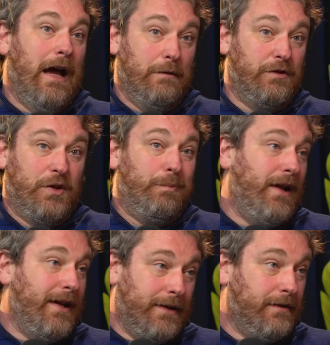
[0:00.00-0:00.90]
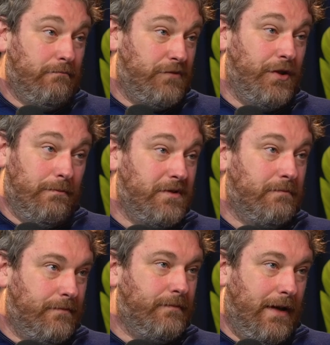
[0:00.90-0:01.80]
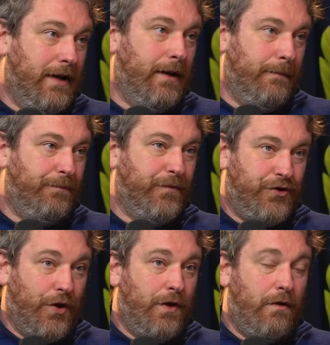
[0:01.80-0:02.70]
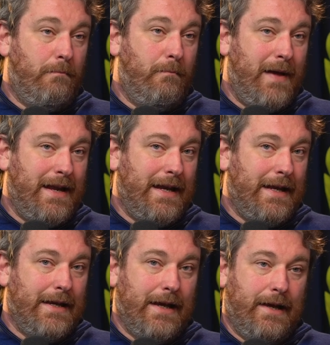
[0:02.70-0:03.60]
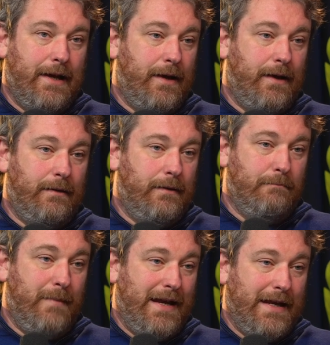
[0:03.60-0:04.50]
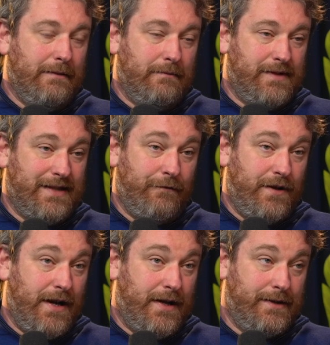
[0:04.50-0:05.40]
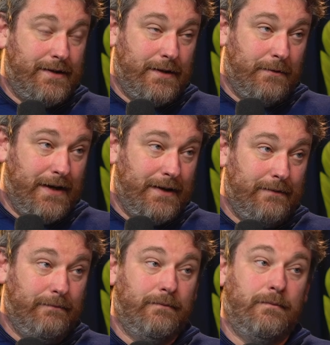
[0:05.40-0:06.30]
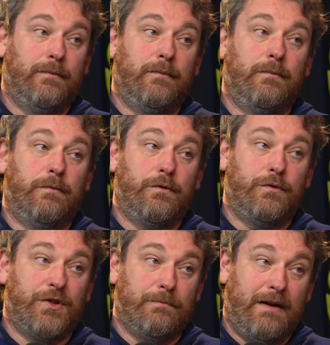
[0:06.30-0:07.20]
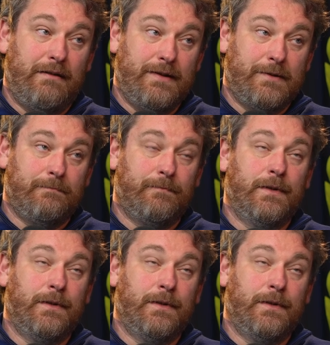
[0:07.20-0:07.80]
supplying subs. So there are many 7928 Submariners.